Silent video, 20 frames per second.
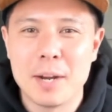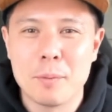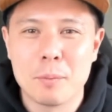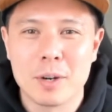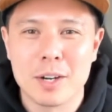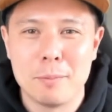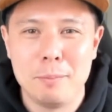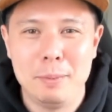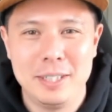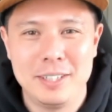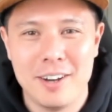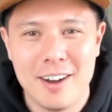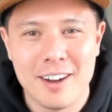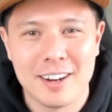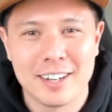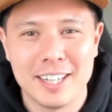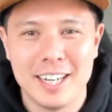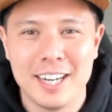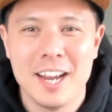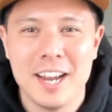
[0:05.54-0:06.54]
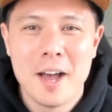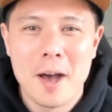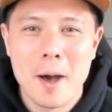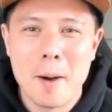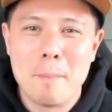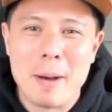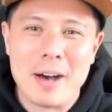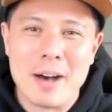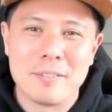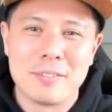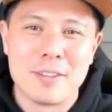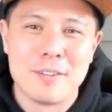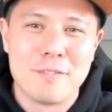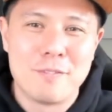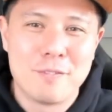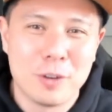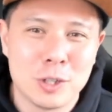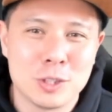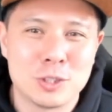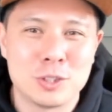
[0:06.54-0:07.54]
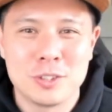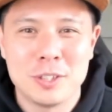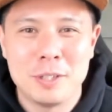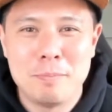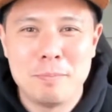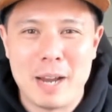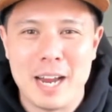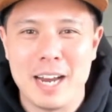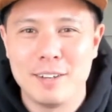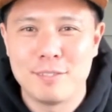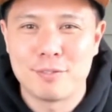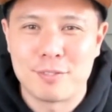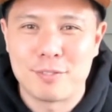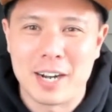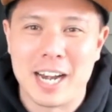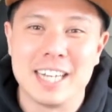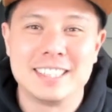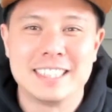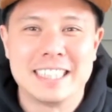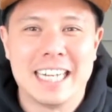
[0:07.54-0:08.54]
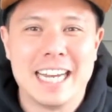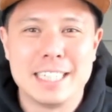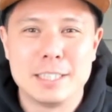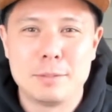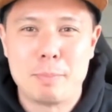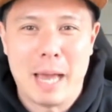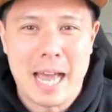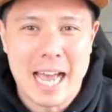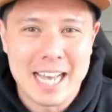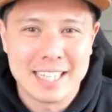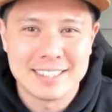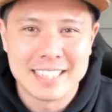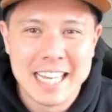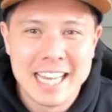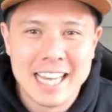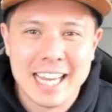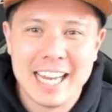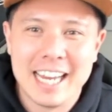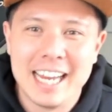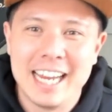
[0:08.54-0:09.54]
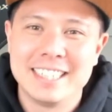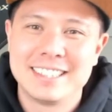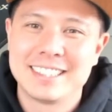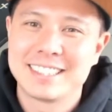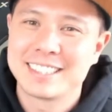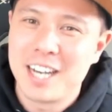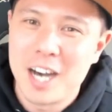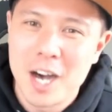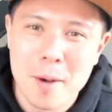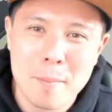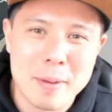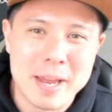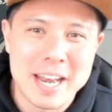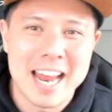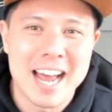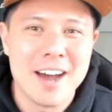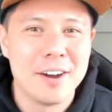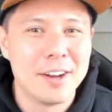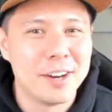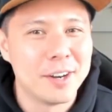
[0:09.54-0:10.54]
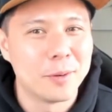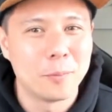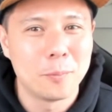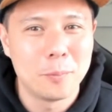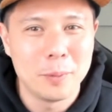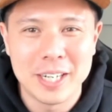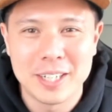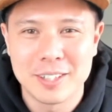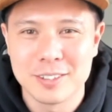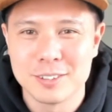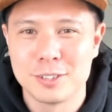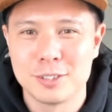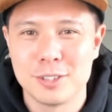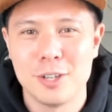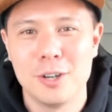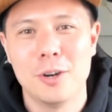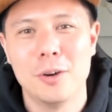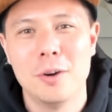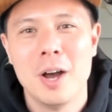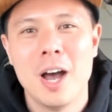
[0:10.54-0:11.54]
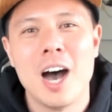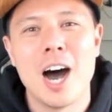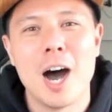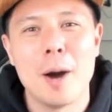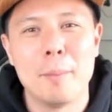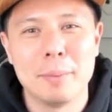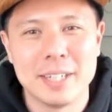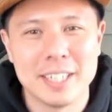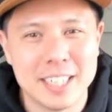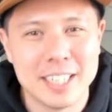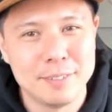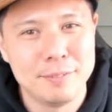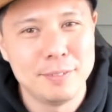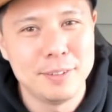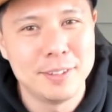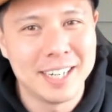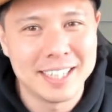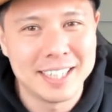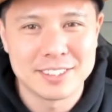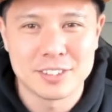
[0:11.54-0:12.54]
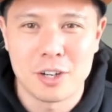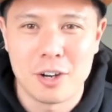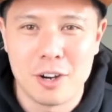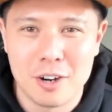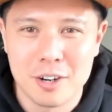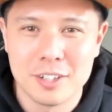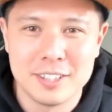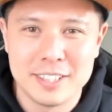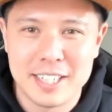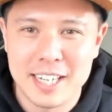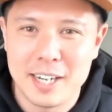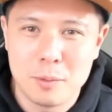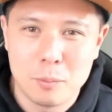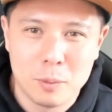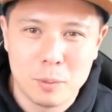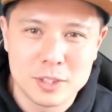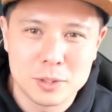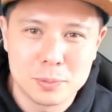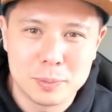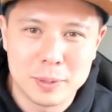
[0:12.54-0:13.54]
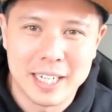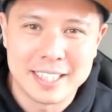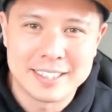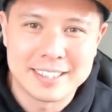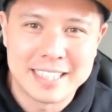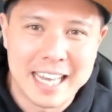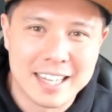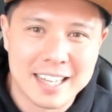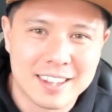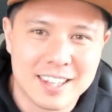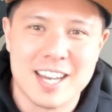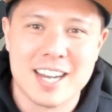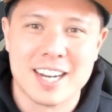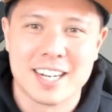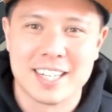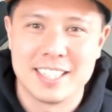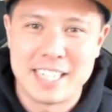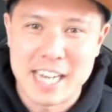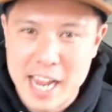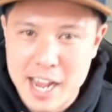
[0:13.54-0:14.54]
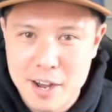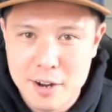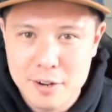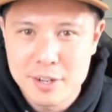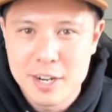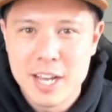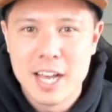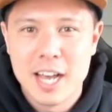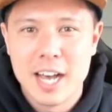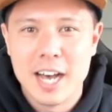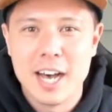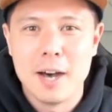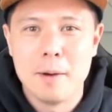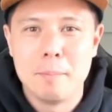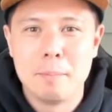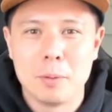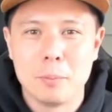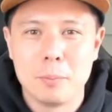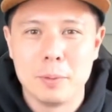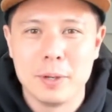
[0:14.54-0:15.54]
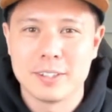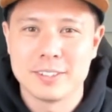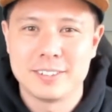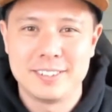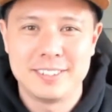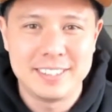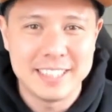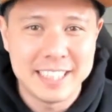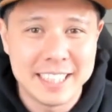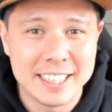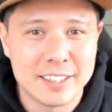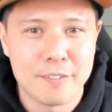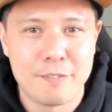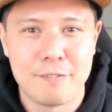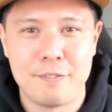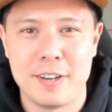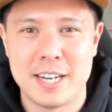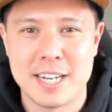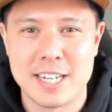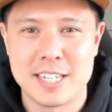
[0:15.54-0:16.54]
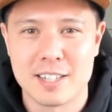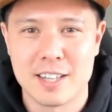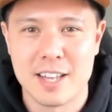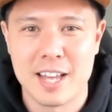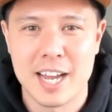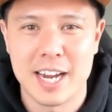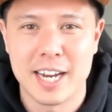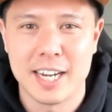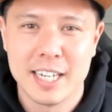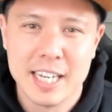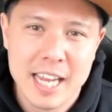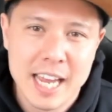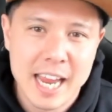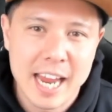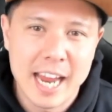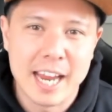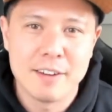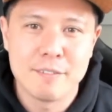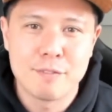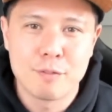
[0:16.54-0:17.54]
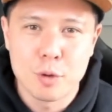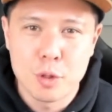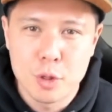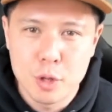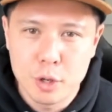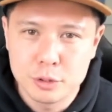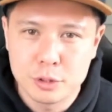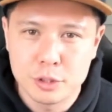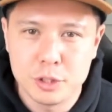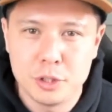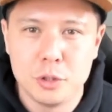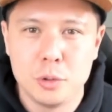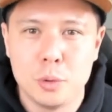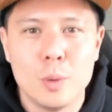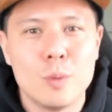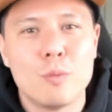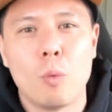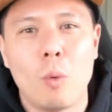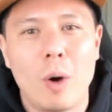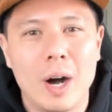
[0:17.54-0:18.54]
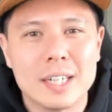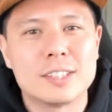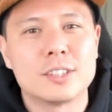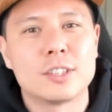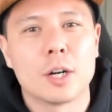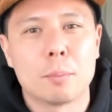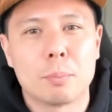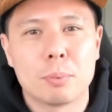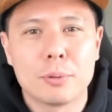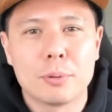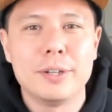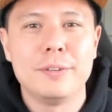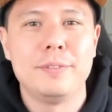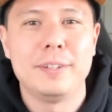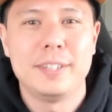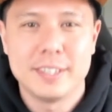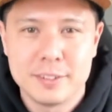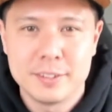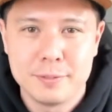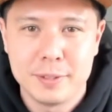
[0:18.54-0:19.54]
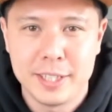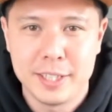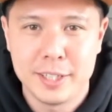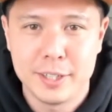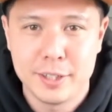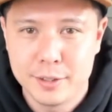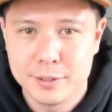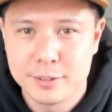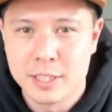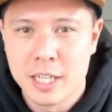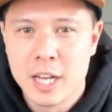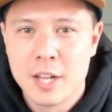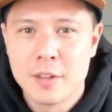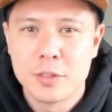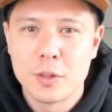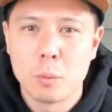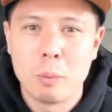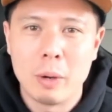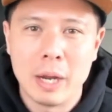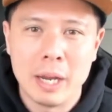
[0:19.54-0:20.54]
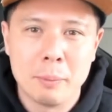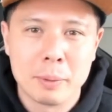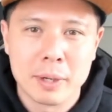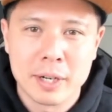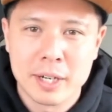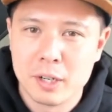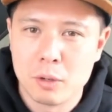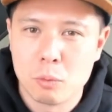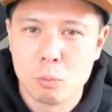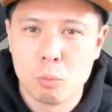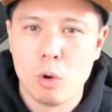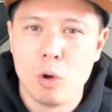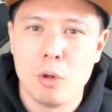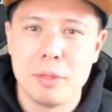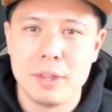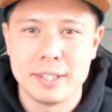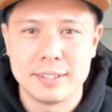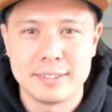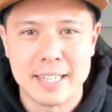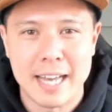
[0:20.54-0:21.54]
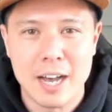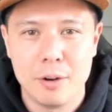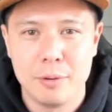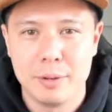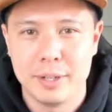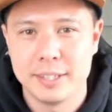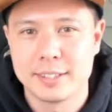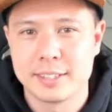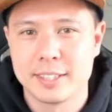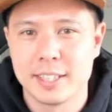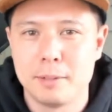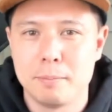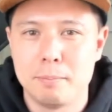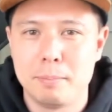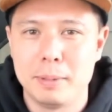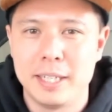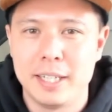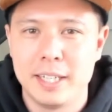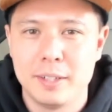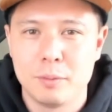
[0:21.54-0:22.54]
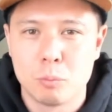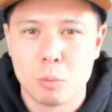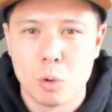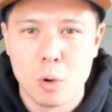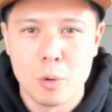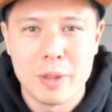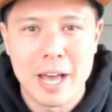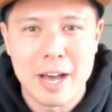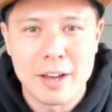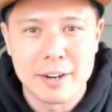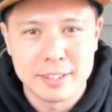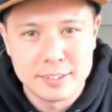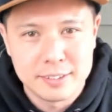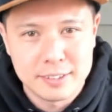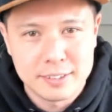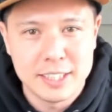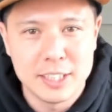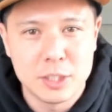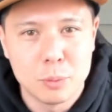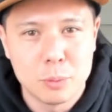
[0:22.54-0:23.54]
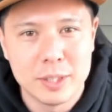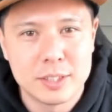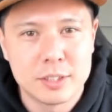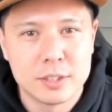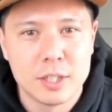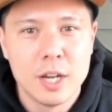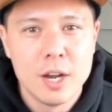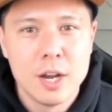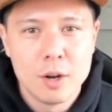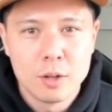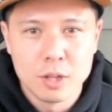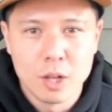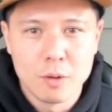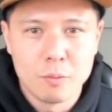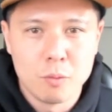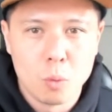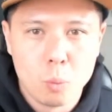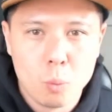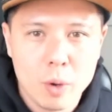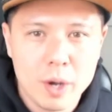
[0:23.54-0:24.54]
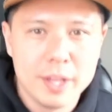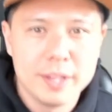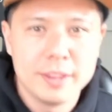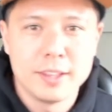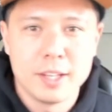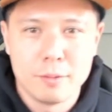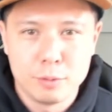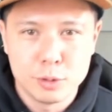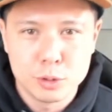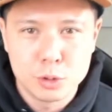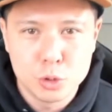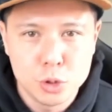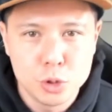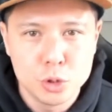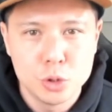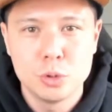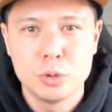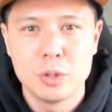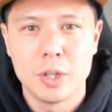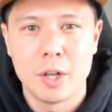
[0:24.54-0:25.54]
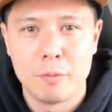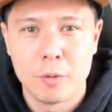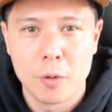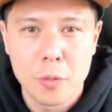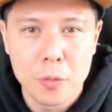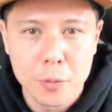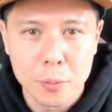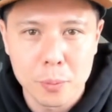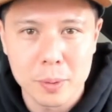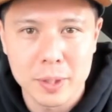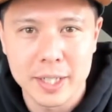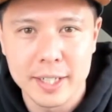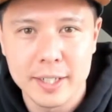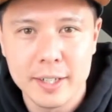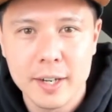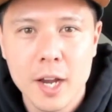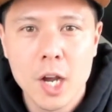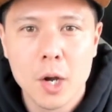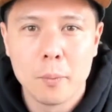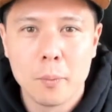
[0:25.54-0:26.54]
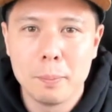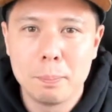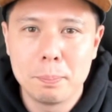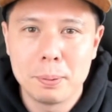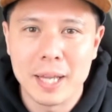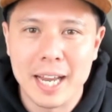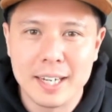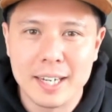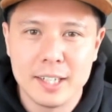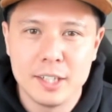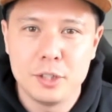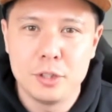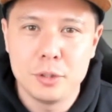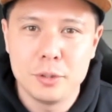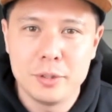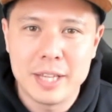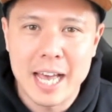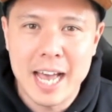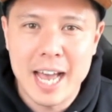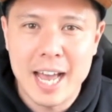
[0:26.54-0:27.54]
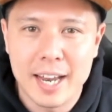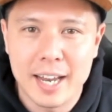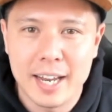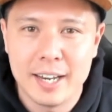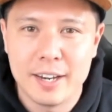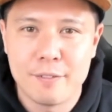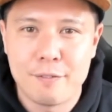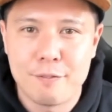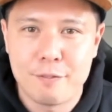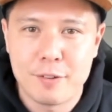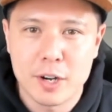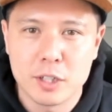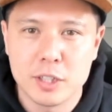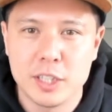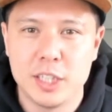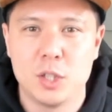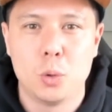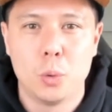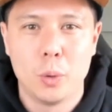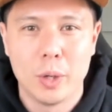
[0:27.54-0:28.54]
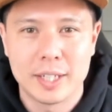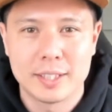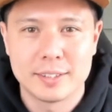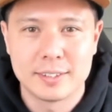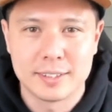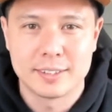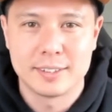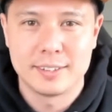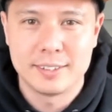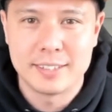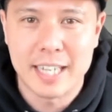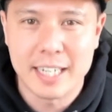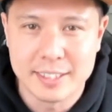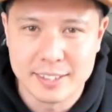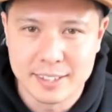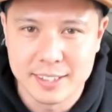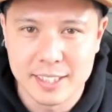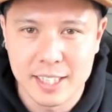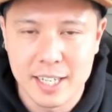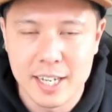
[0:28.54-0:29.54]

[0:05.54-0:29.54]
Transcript: we're going to be talking about the Virtually Made Franchise Pass. It's coming out in a week or so. I'm going to give you guys a hard date once we got that locked down, but we are seeing the finish line. And for those of you who've watched our previous videos, the way we're going to roll this out, it's going to be rolled out in sequence, level 1, level 2, level 3. We plan to do that in a fairly quick succession.